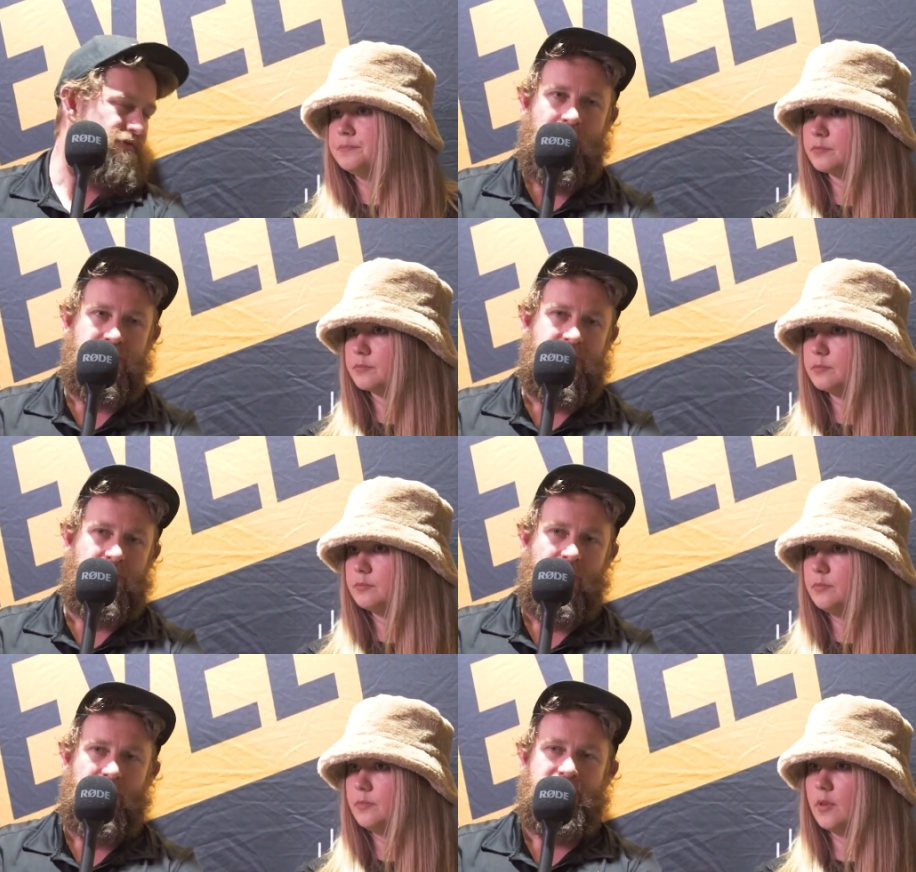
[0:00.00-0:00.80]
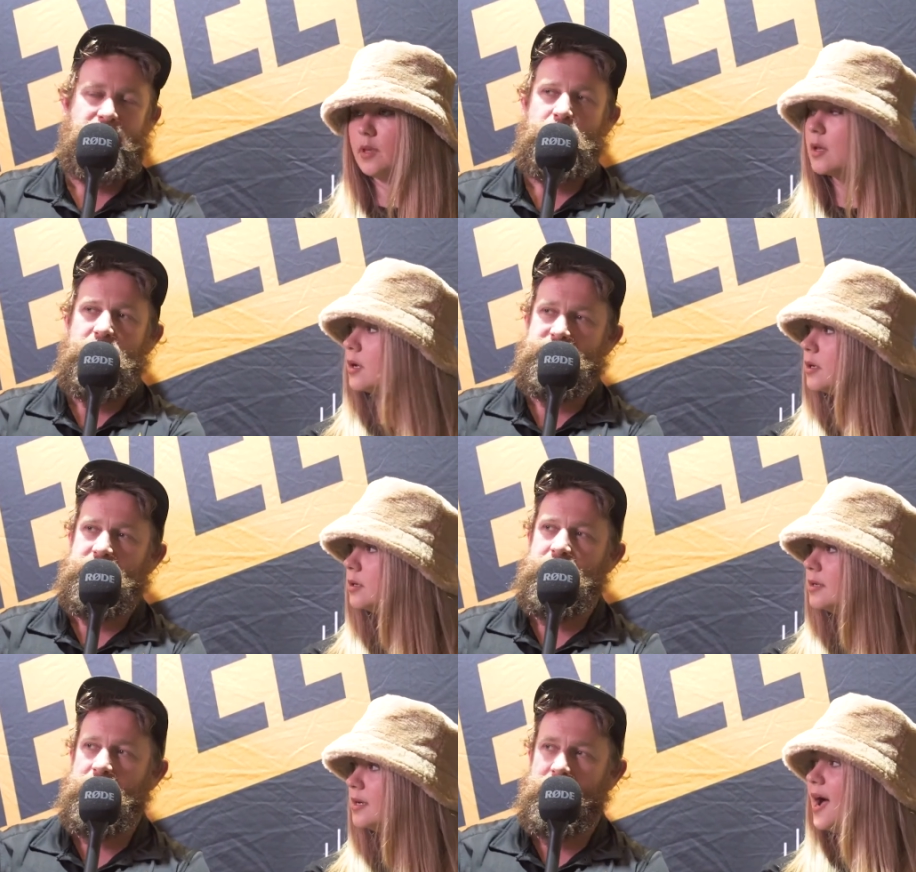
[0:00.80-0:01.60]
Speaker 1: I was in Melbourne a few weeks
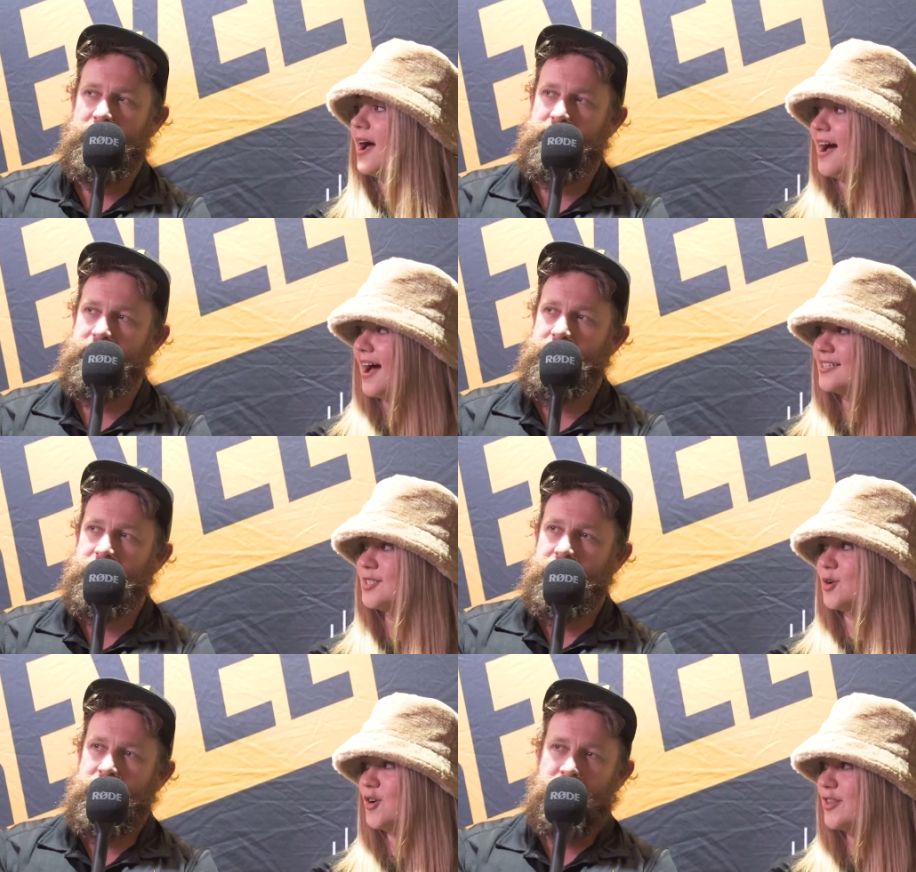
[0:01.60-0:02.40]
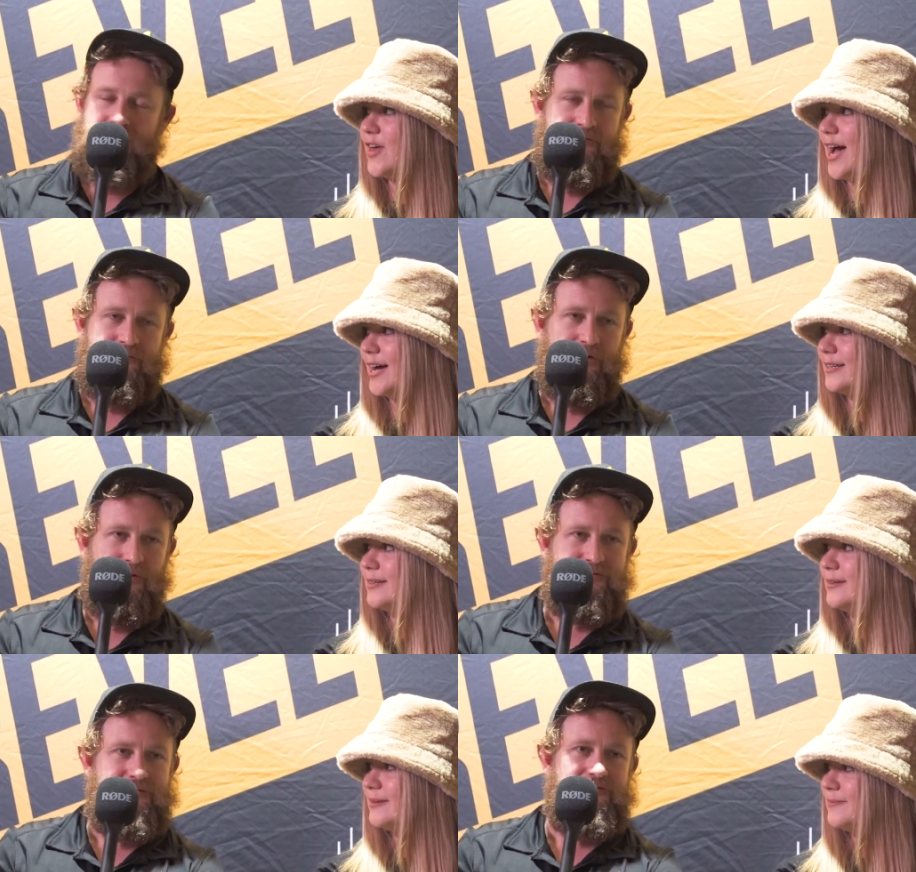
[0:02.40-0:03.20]
ago, which of
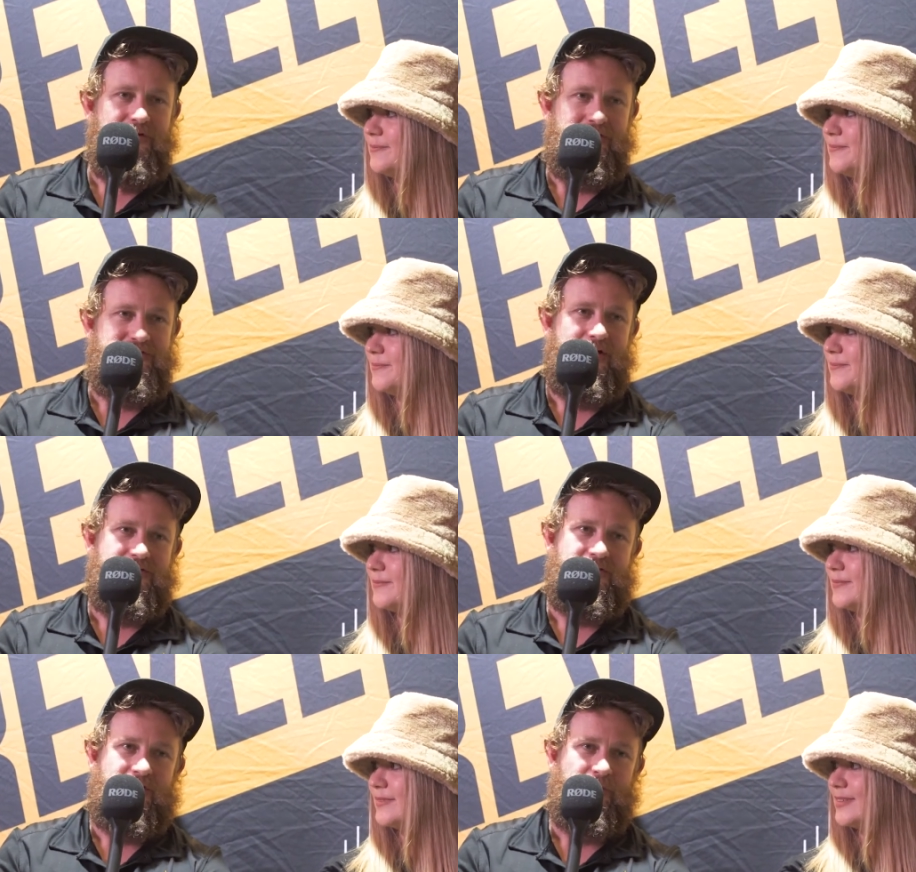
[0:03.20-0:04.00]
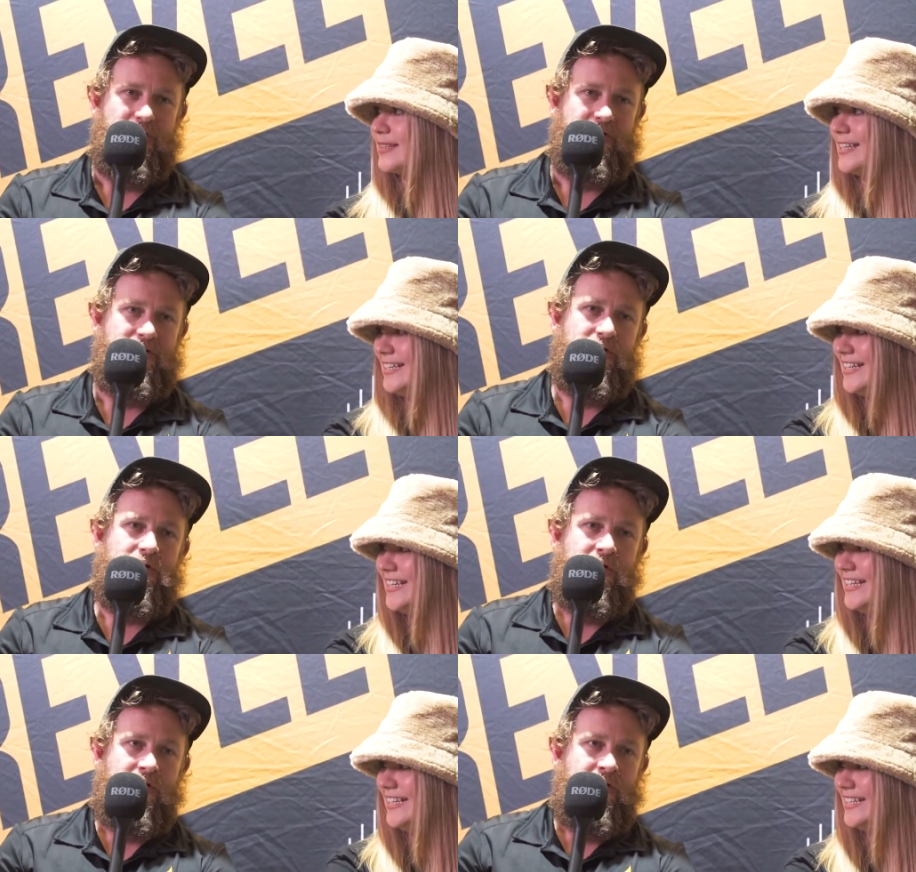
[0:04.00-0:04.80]
course was fantastic, but
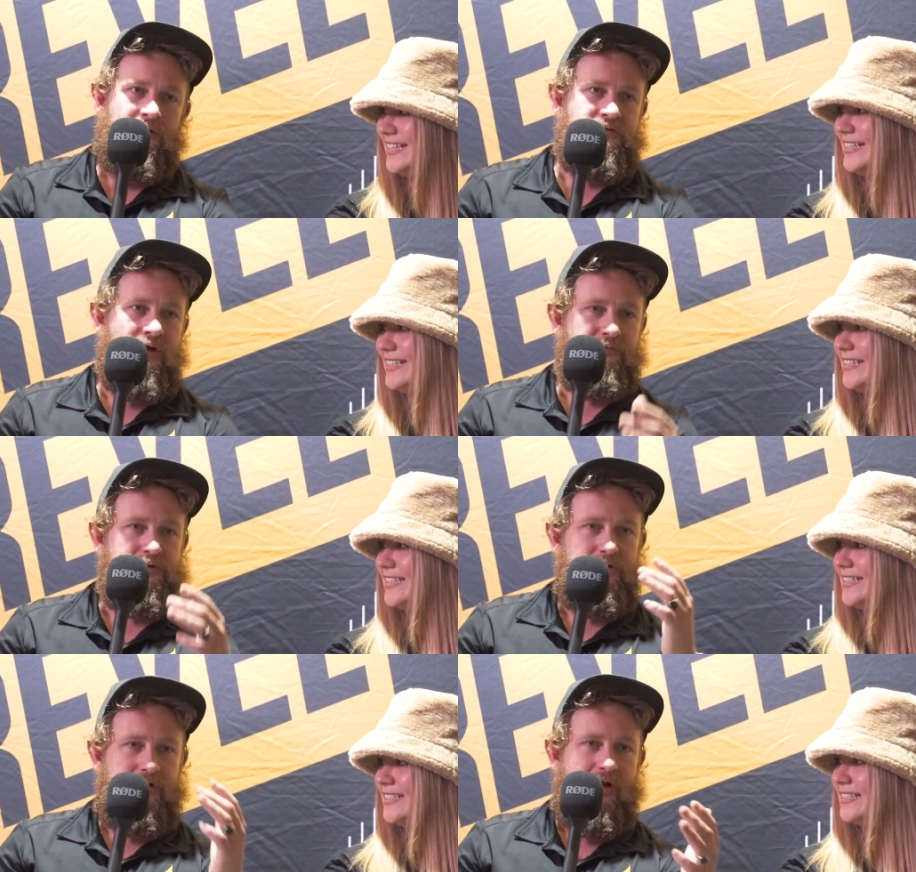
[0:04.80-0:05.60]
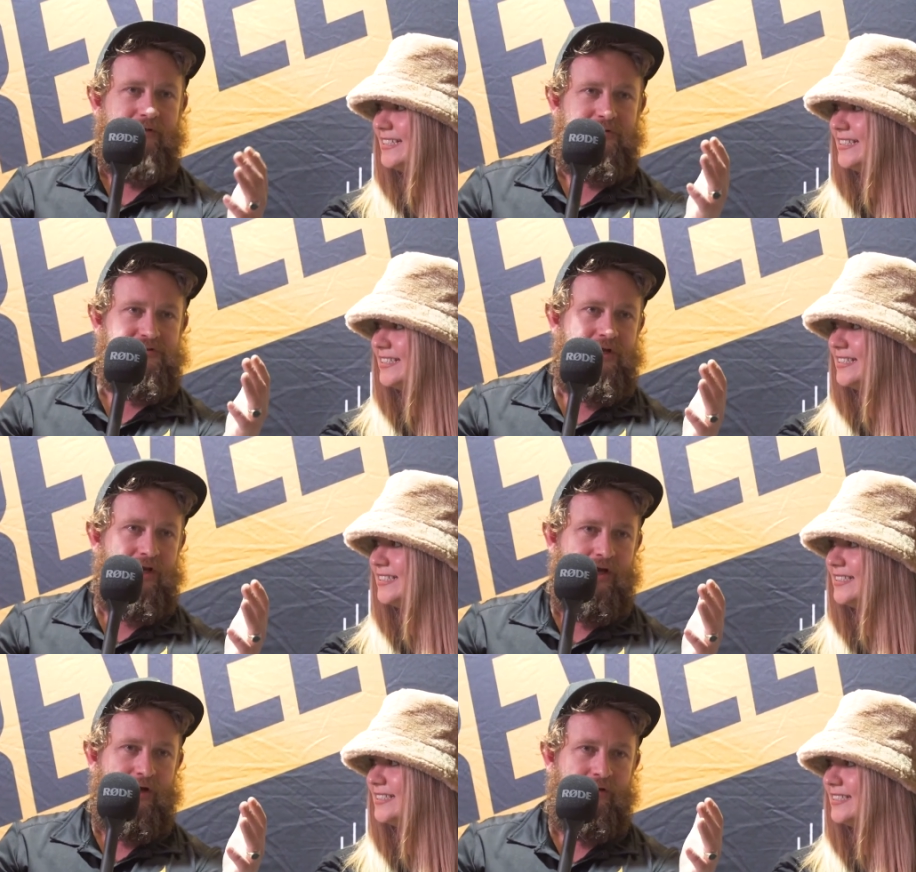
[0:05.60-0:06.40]
to absolutely have this
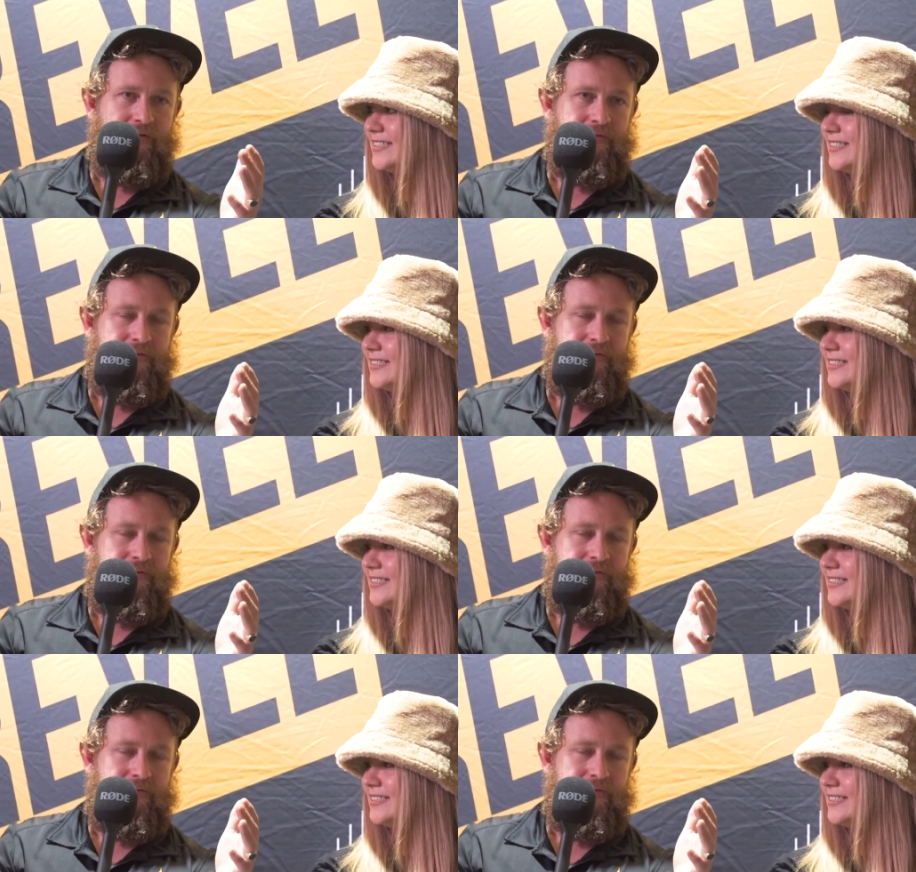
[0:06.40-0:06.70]
now,